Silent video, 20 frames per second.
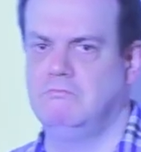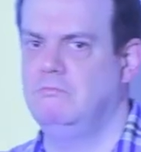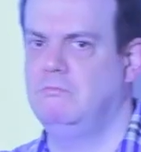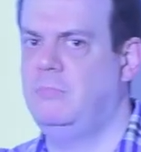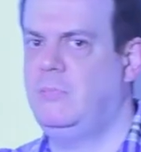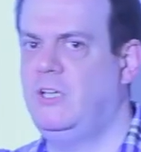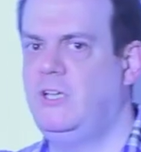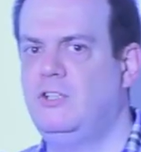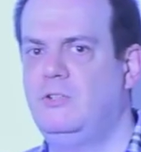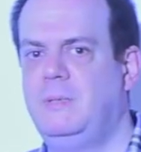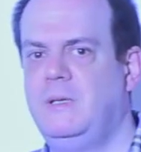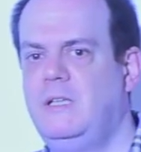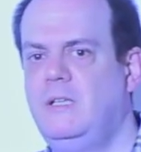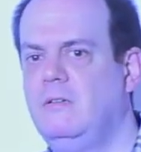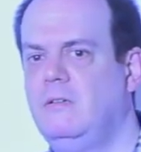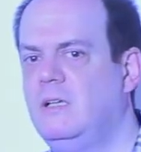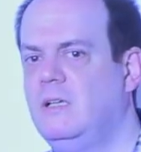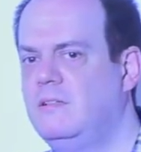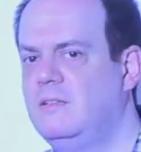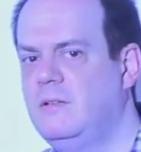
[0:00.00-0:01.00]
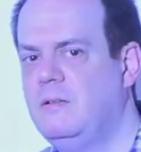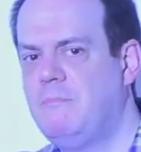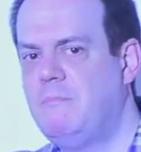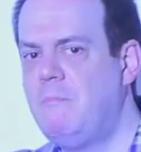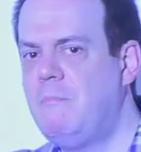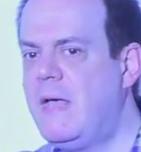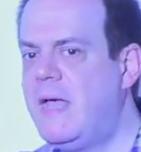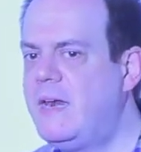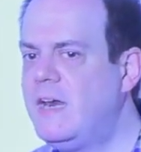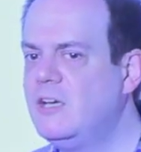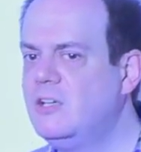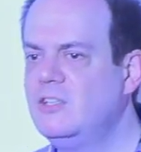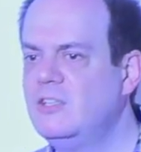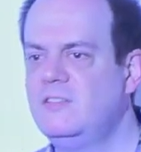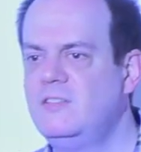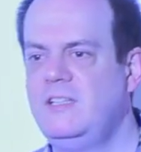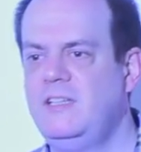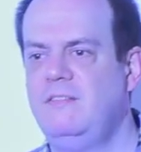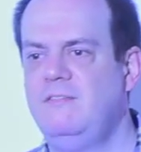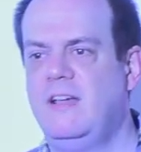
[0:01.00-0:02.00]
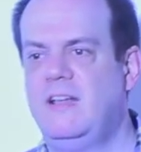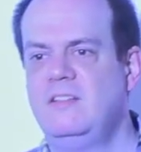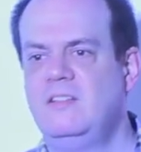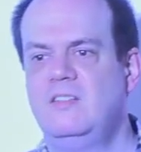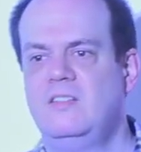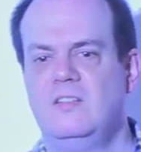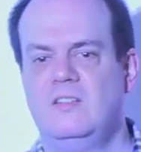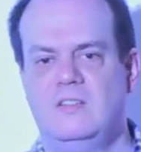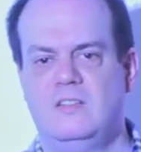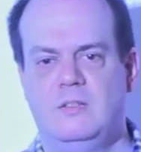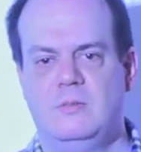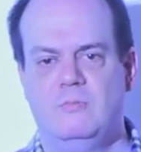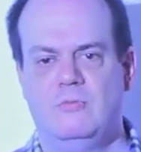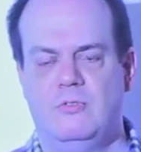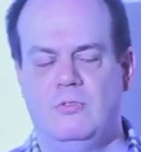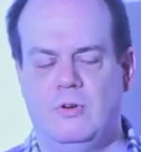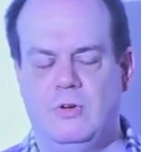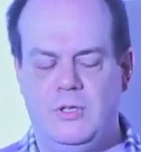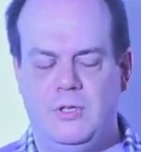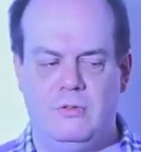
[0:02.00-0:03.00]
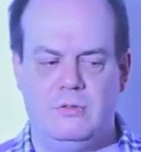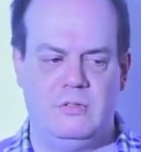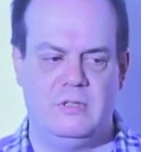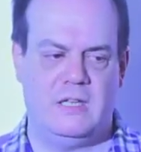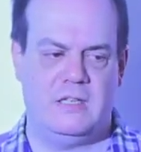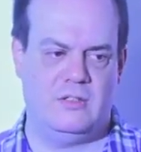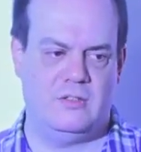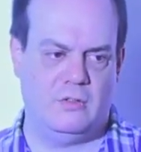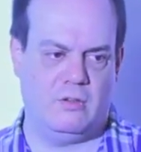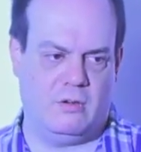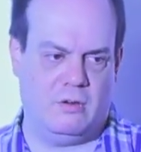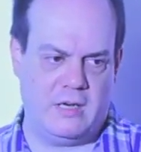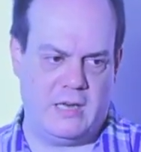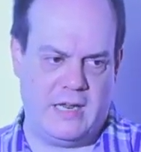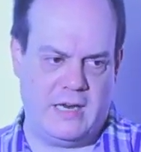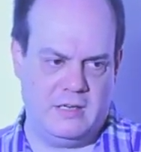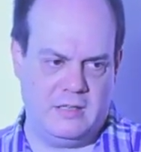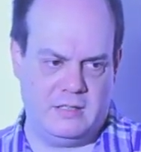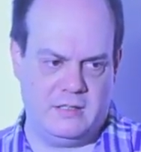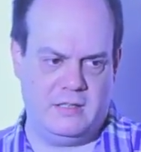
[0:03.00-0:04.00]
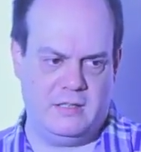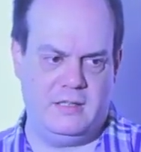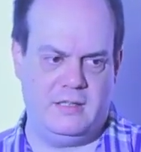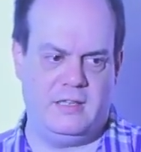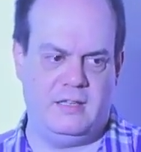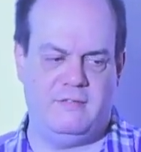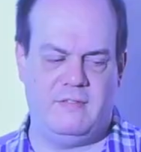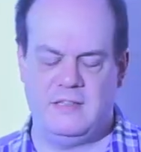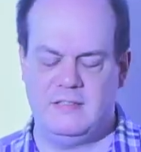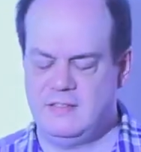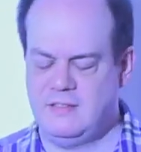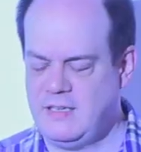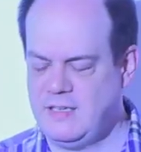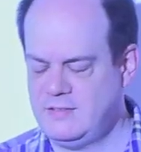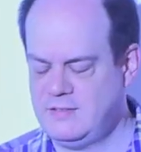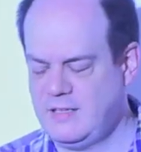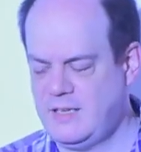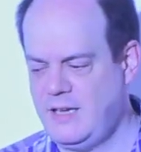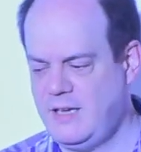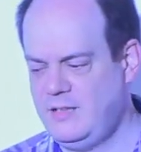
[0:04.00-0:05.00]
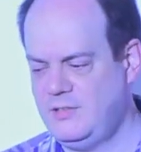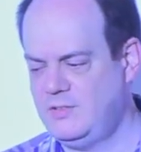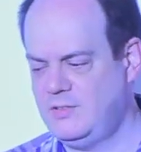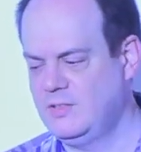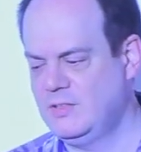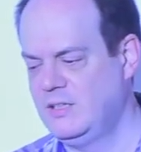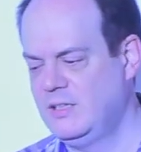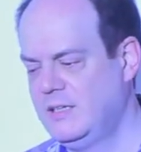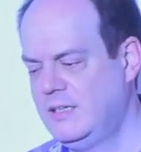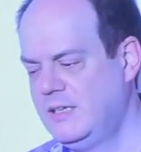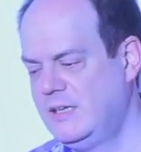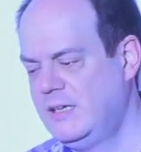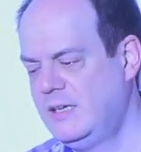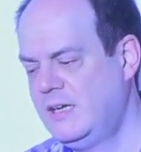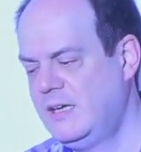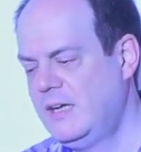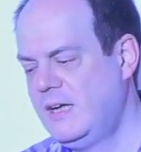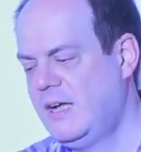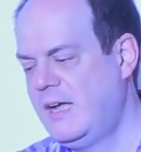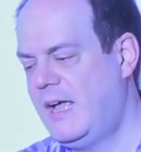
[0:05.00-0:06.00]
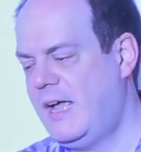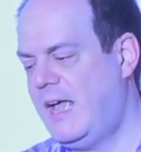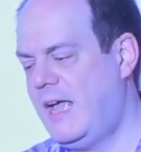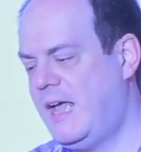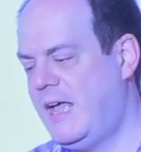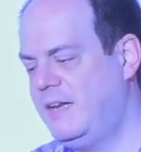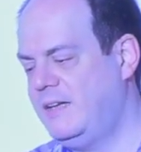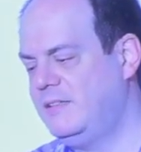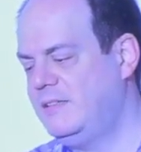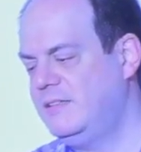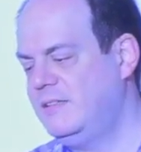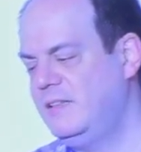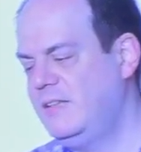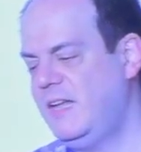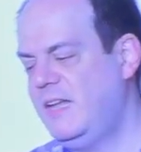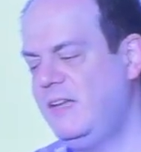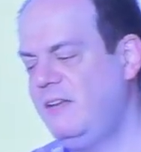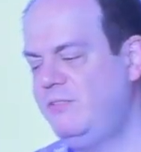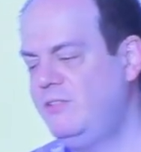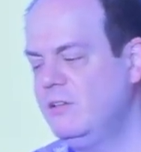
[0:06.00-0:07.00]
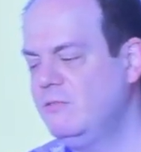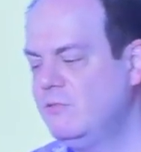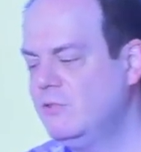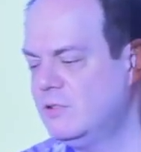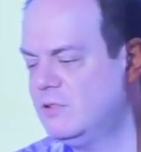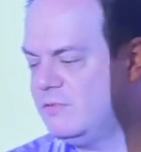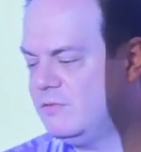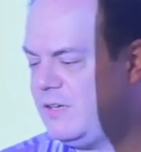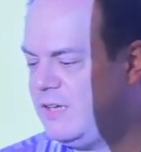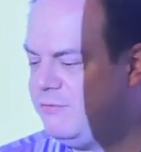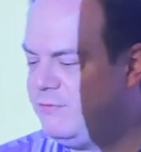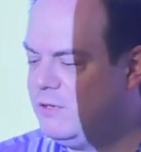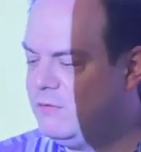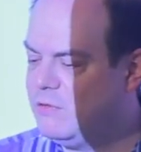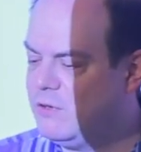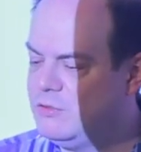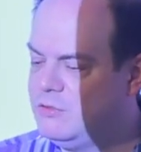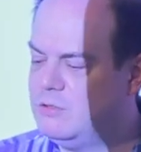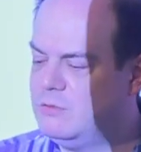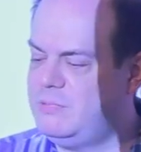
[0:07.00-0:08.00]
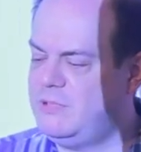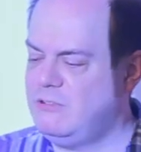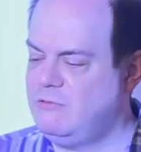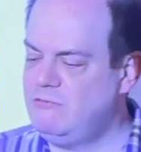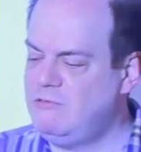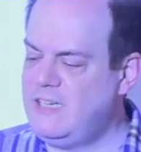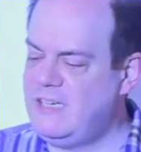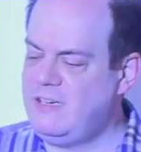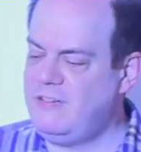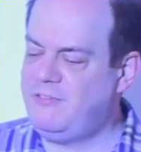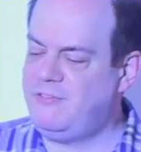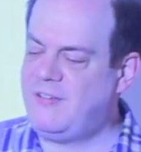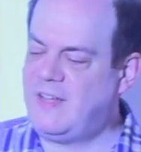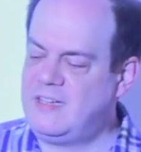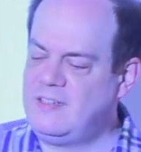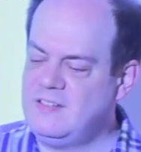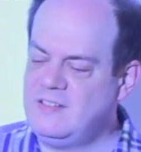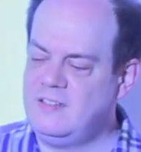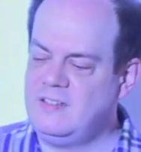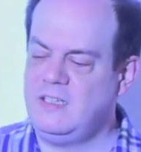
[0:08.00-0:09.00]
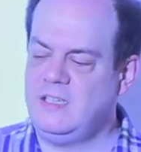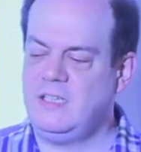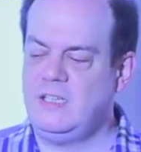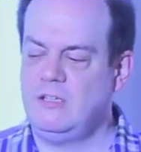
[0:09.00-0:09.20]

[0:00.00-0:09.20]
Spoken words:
PHPUnit manages the event system for you. That is all handled in the event test case. And if you want to be really fancy,